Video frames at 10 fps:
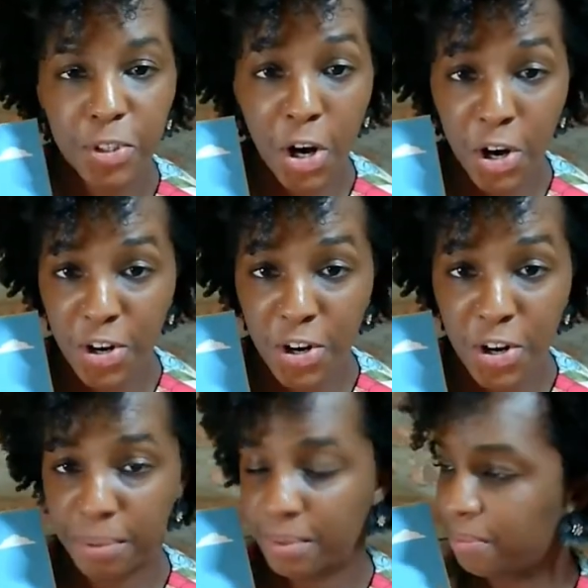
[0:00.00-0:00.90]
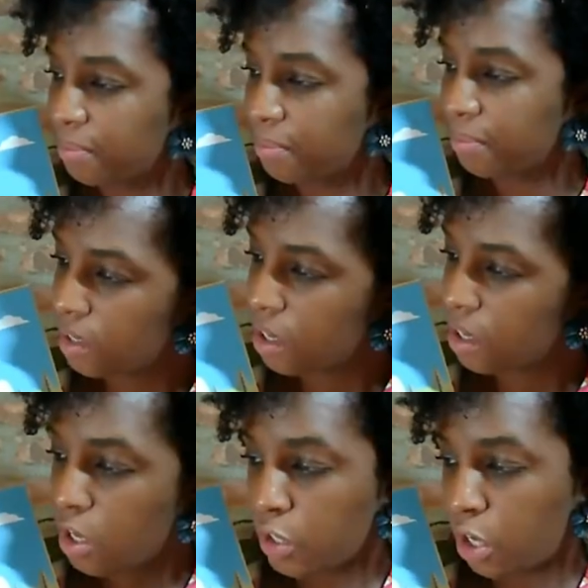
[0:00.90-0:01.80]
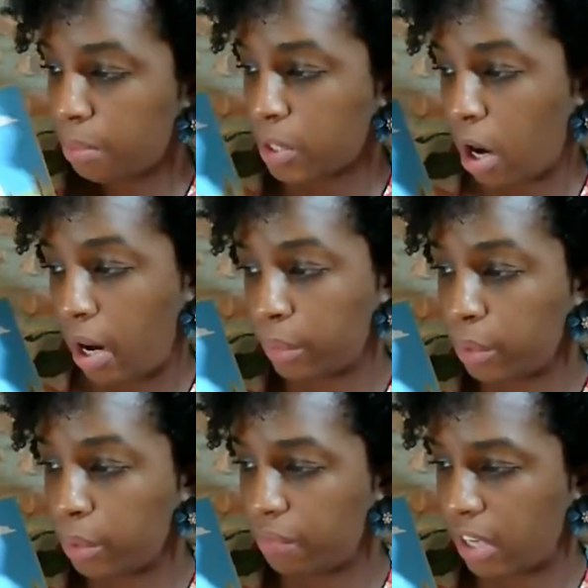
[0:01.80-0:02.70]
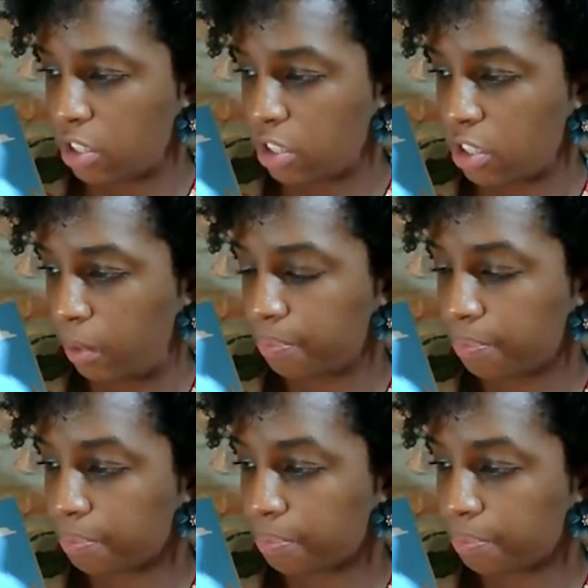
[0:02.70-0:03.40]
Turnips are a root vegetable,